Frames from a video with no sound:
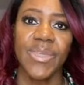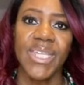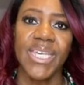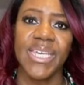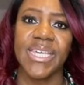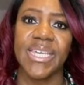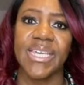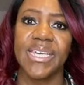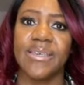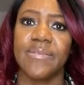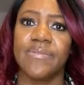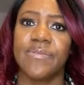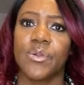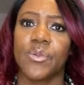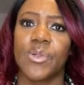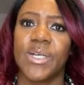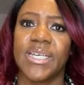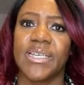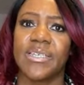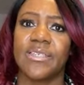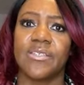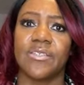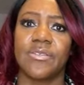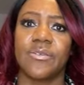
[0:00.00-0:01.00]
Either way,
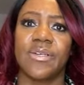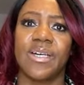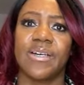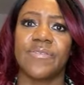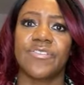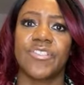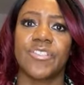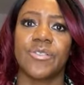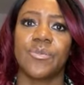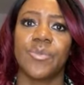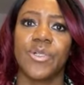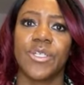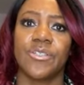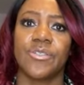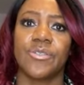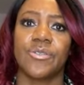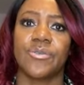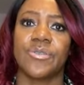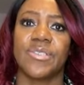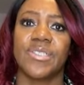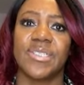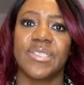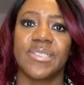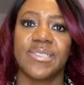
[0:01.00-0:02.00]
you have someone
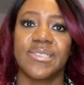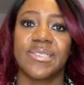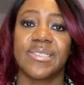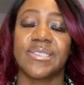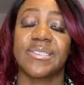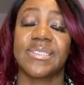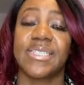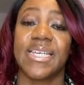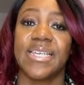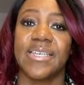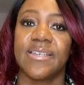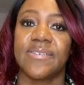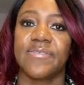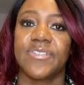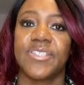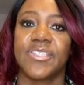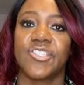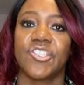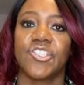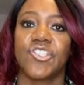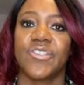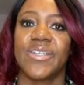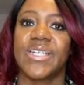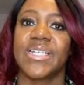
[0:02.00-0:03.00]
who's in a state of
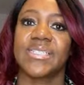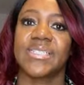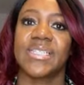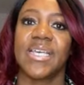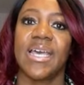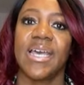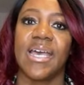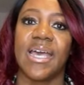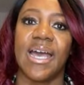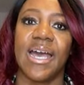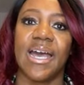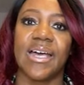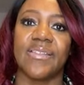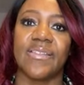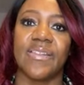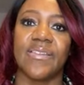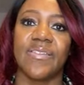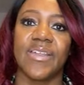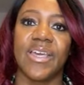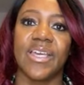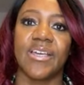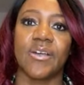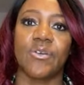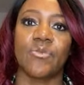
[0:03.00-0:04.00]
distress, and then
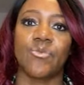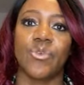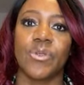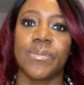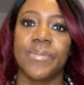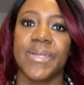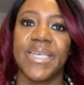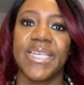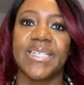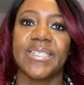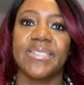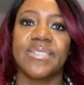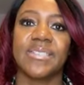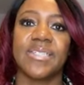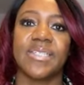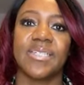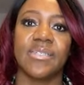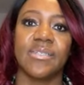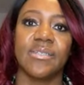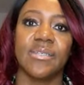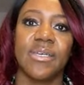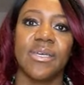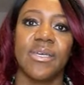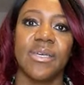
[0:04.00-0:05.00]
they are
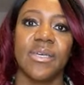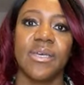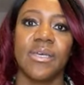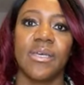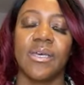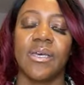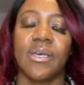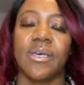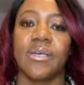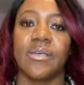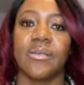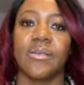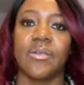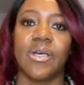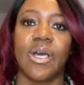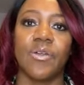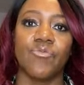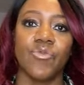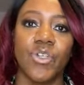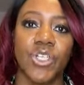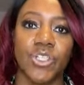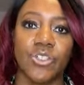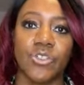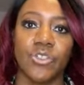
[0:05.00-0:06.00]
repeating and
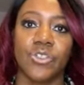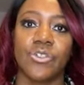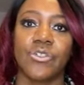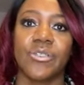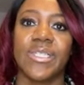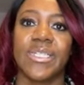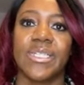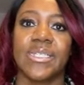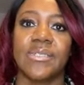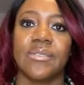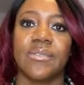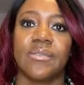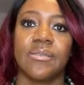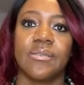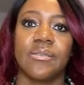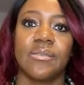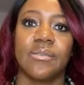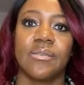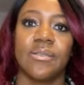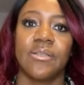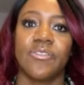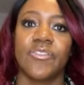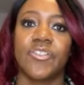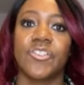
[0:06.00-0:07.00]
recalling
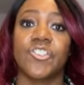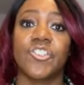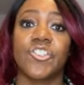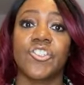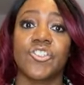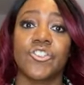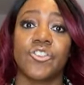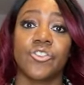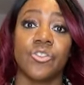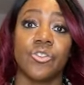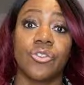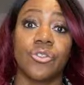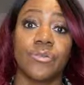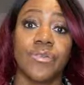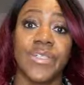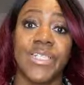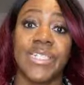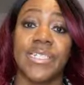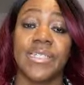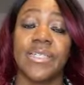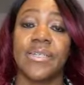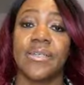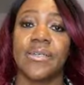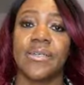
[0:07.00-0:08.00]
the story
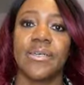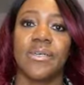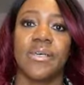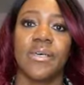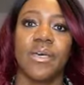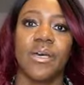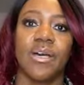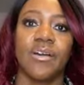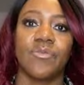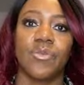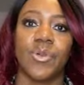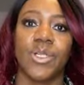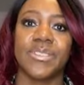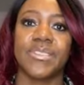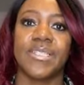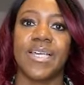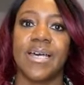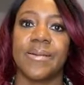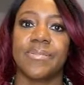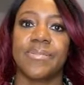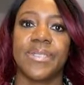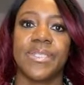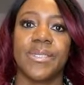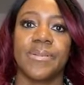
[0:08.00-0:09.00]
of what's
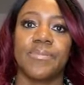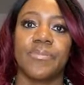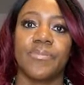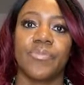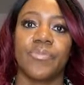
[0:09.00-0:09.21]
happening.